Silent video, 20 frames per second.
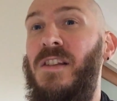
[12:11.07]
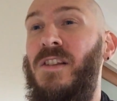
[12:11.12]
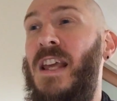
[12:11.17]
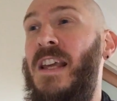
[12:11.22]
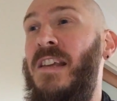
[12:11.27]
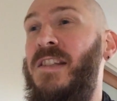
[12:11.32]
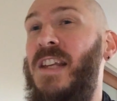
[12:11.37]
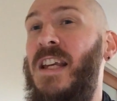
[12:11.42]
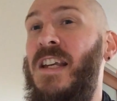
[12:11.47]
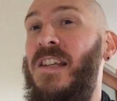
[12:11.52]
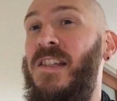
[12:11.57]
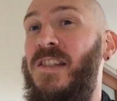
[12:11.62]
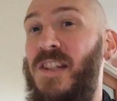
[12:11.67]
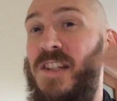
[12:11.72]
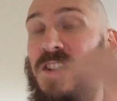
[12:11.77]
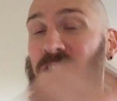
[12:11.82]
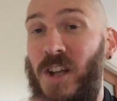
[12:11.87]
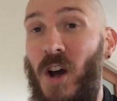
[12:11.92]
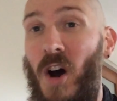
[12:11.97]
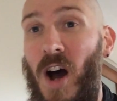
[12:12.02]
is
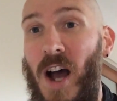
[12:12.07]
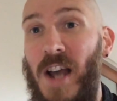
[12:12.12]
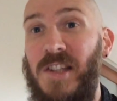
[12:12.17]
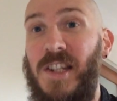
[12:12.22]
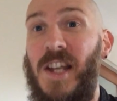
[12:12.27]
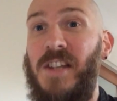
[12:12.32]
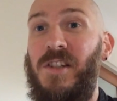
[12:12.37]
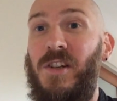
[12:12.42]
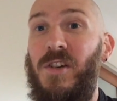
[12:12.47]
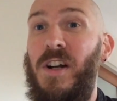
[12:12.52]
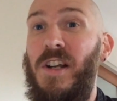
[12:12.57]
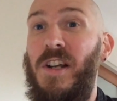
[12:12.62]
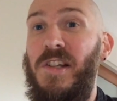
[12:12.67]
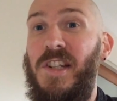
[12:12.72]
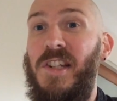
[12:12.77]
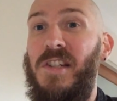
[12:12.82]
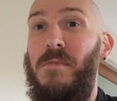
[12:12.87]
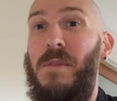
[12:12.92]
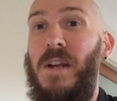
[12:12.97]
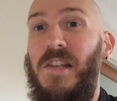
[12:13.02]
disguised as
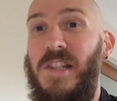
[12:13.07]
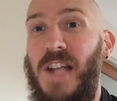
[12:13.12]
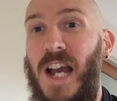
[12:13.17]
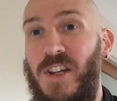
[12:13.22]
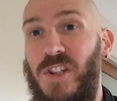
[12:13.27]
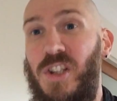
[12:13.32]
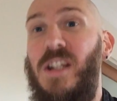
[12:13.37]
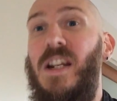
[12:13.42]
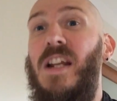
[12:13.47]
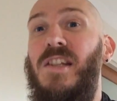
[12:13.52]
criticism but is actually